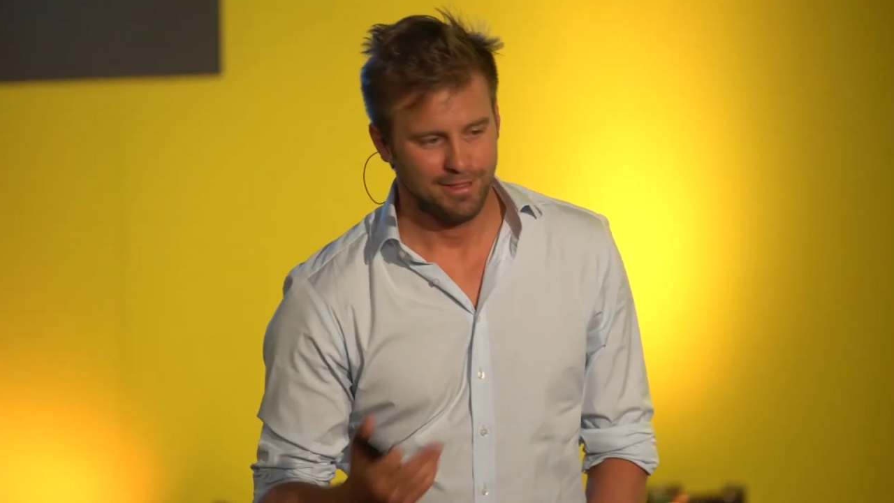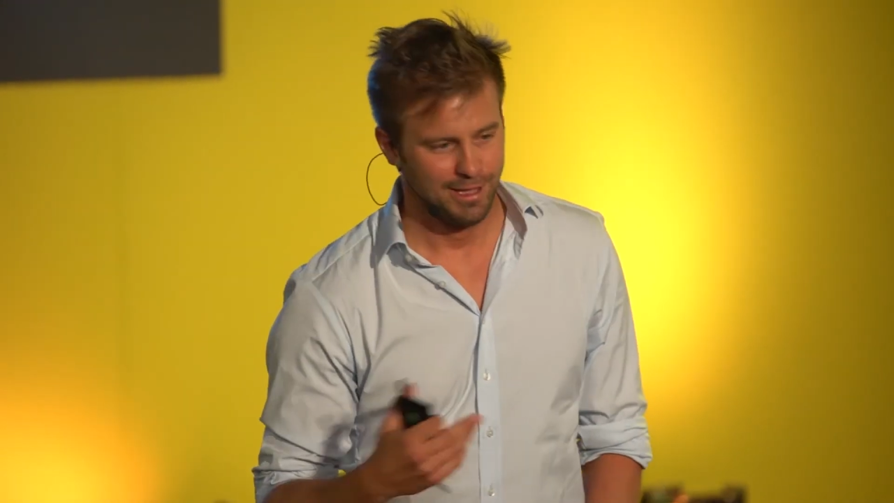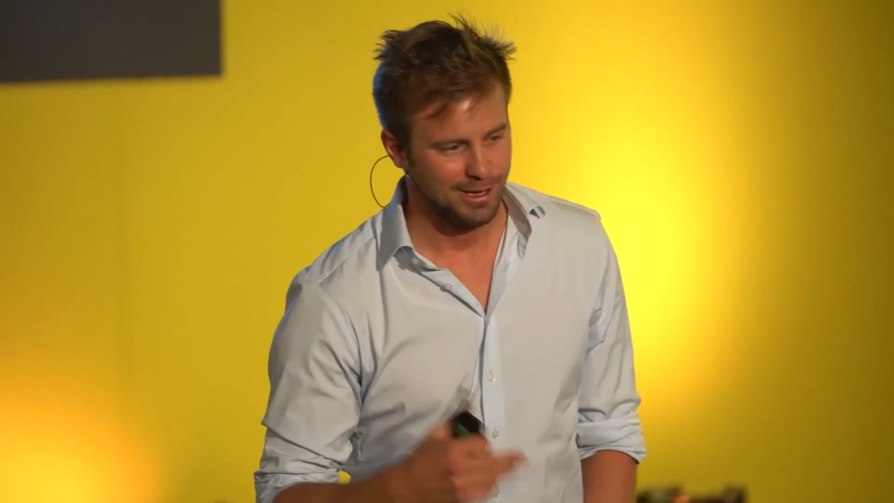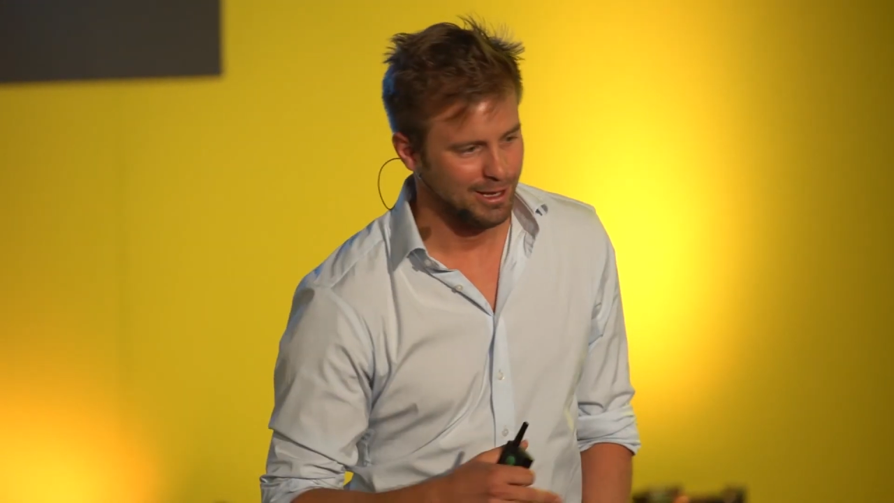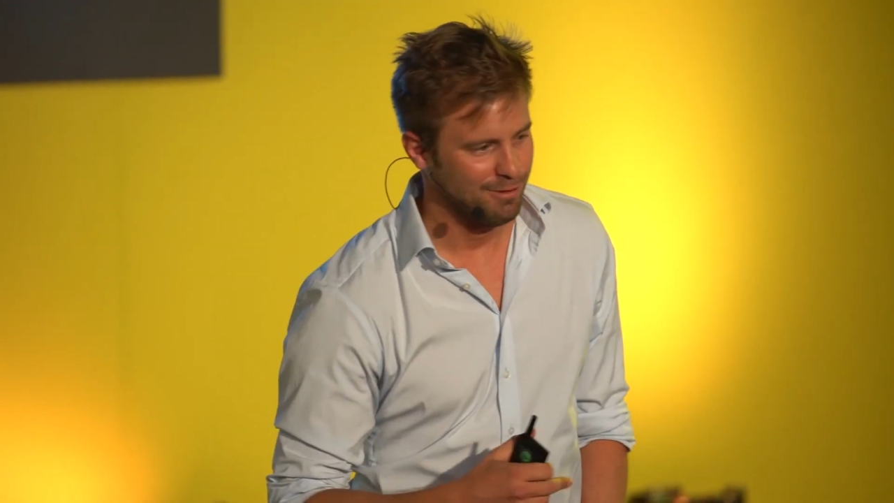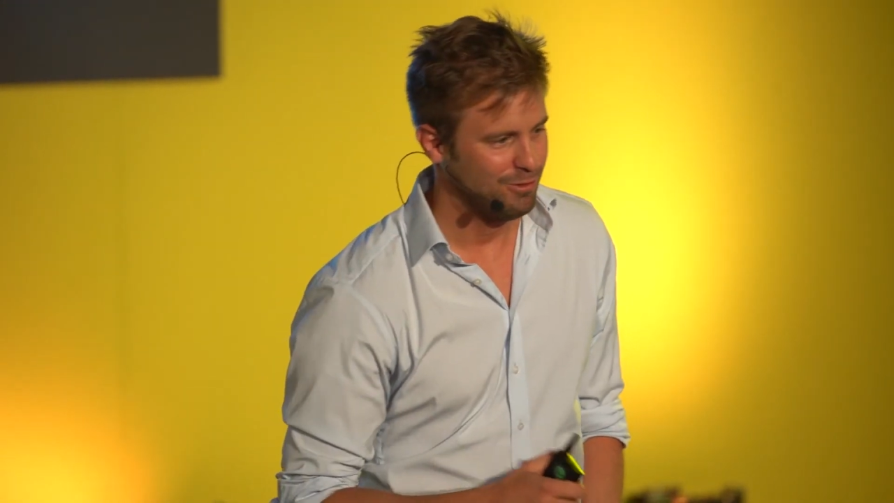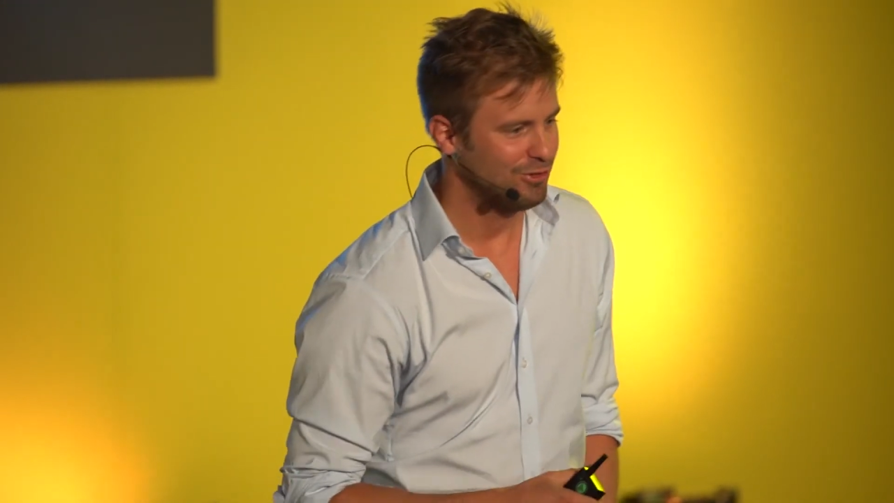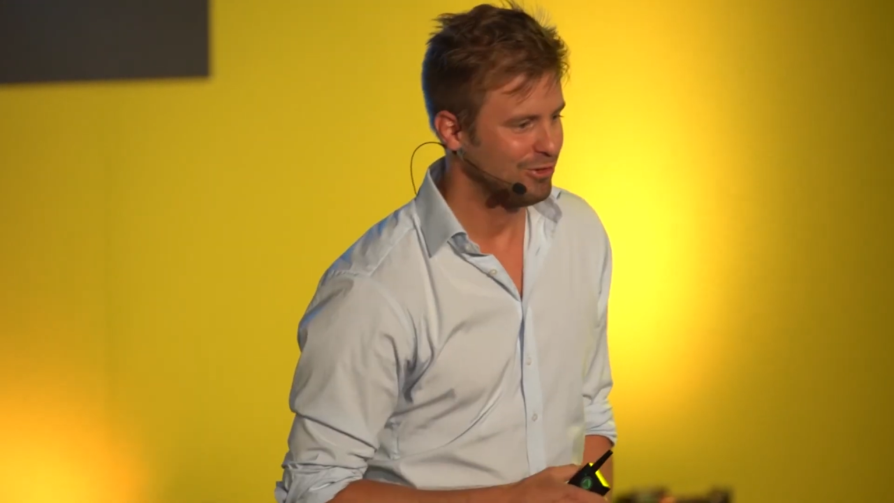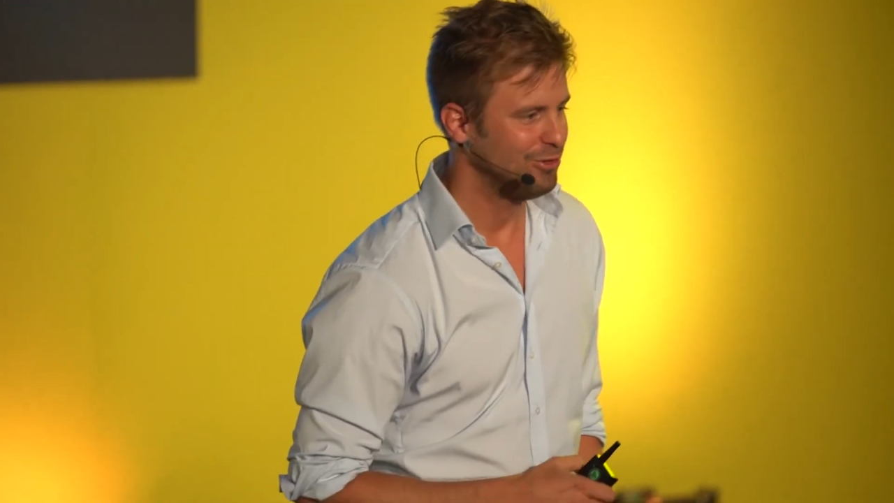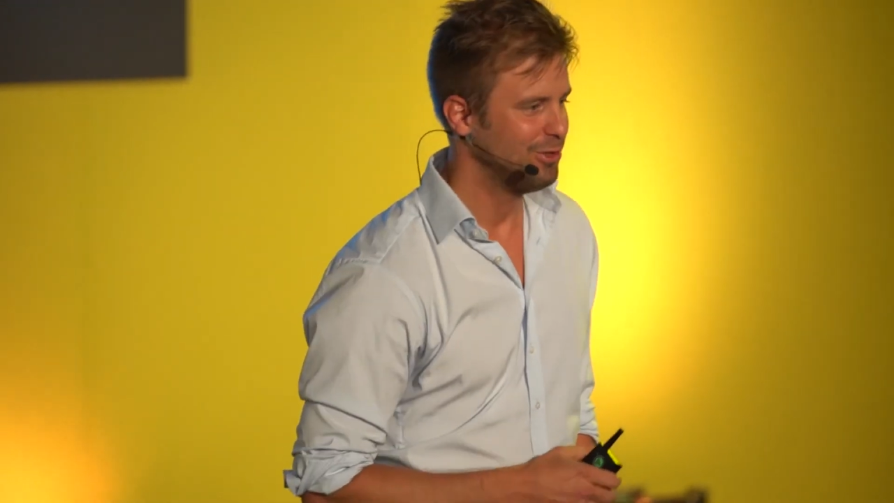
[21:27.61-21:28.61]
than if you
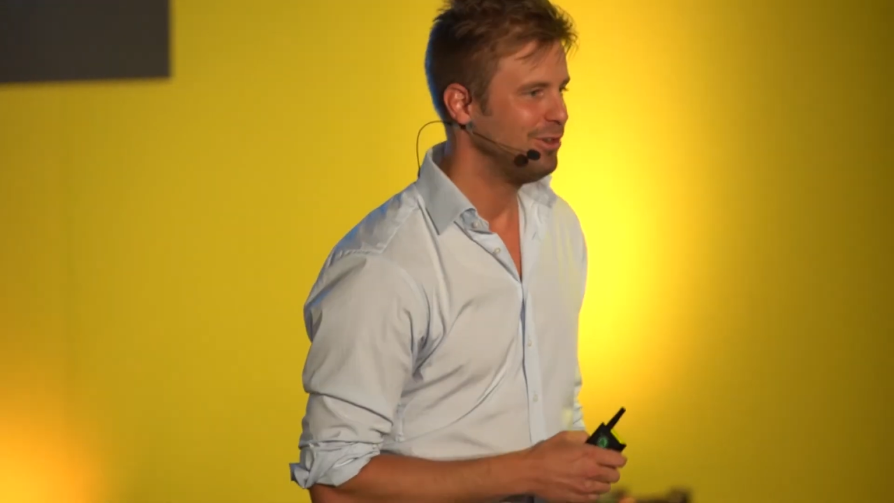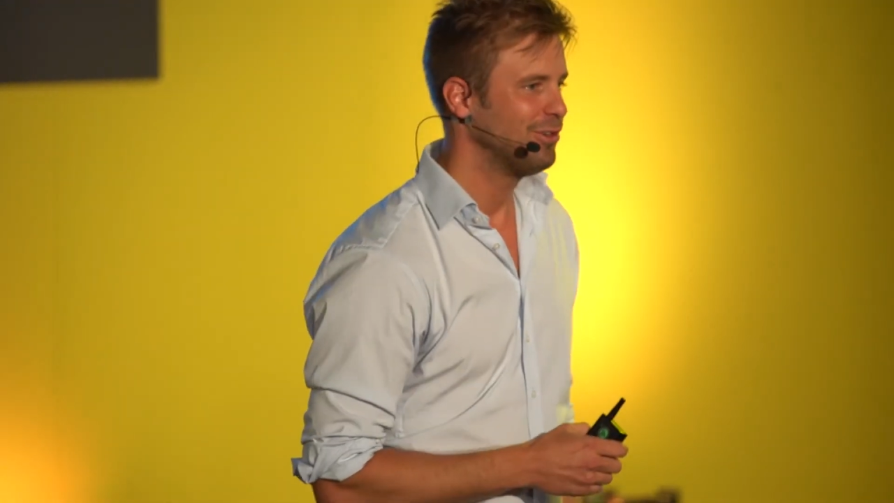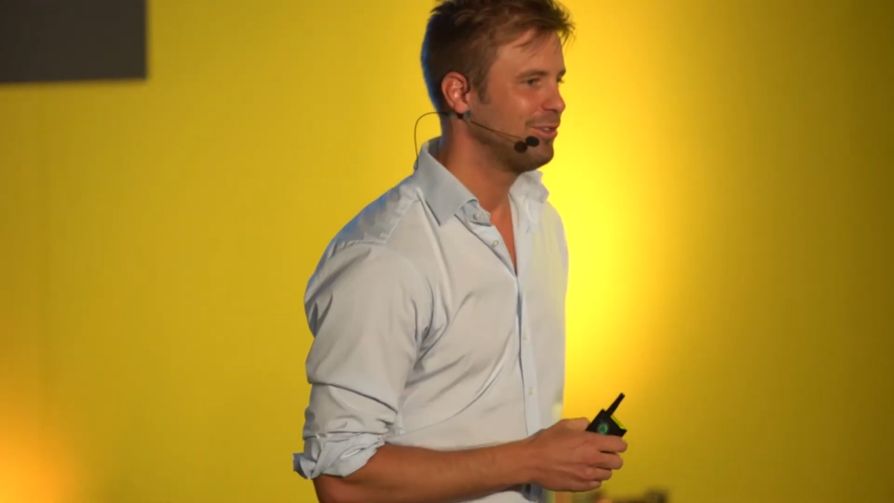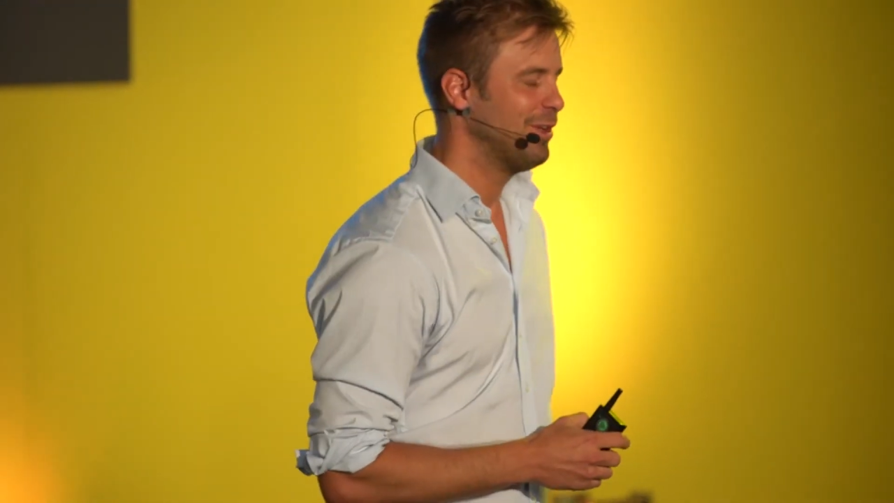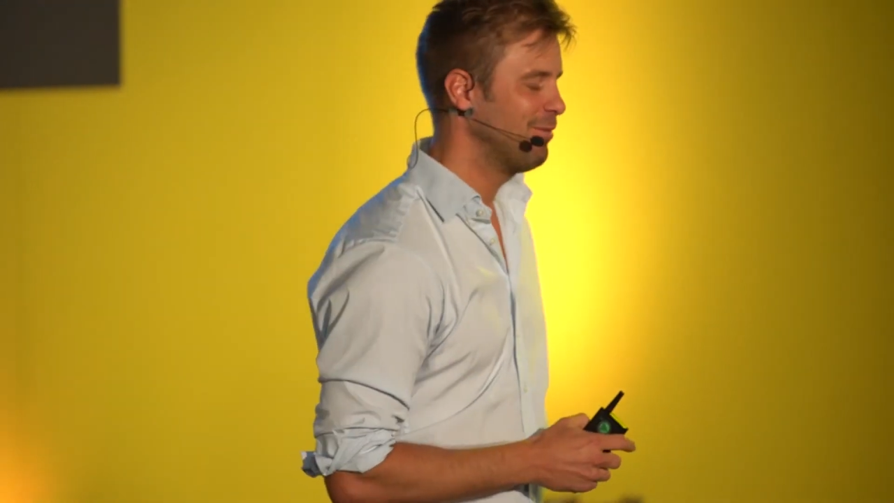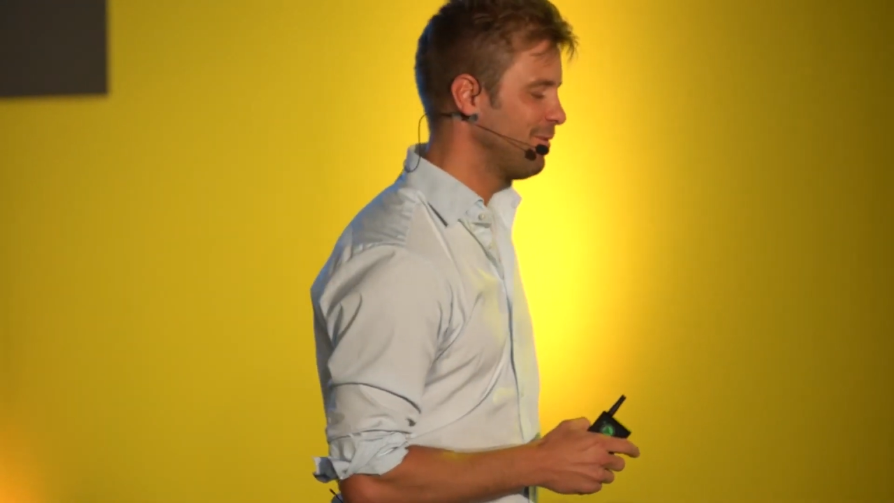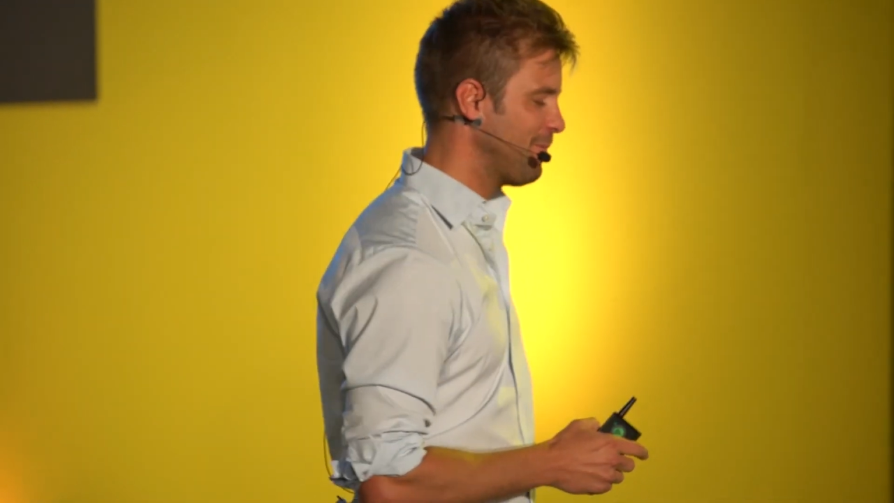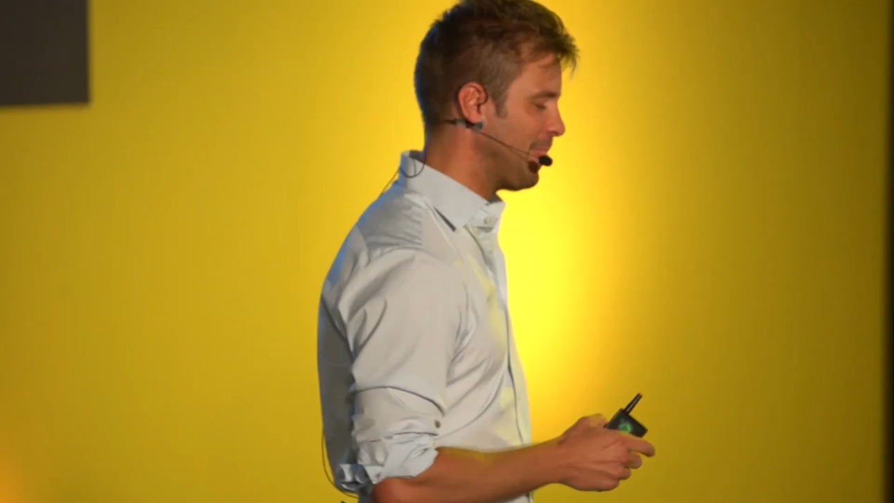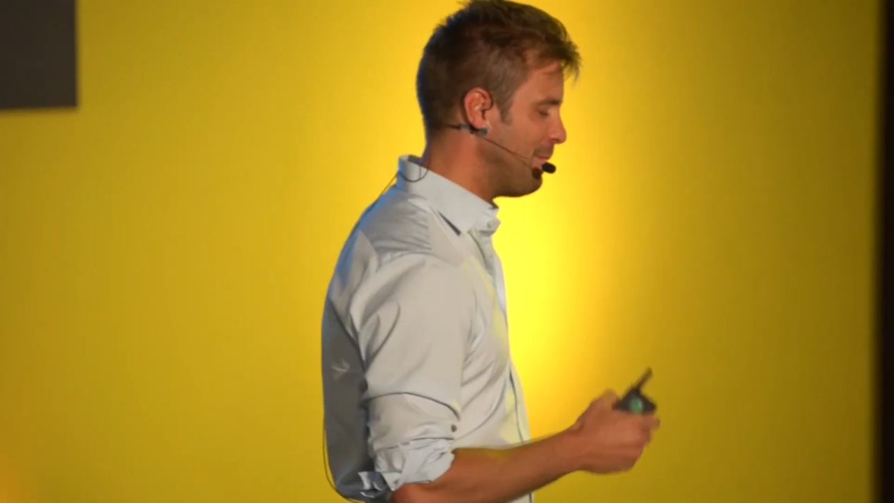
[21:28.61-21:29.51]
just do it in yourself.